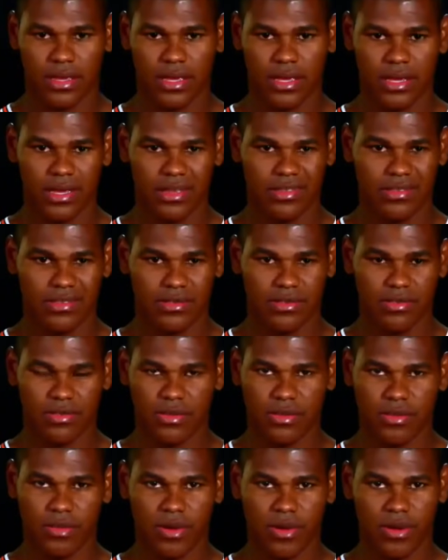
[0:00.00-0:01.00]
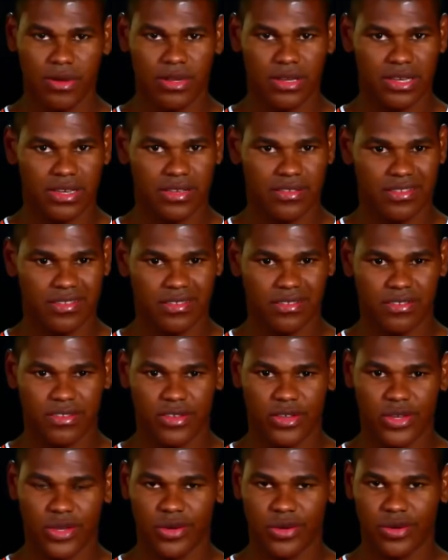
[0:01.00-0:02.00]
He gets into the ball, he gets
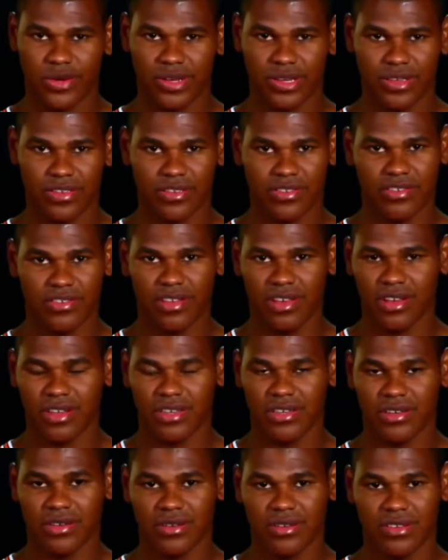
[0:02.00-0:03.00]
into you, he's talking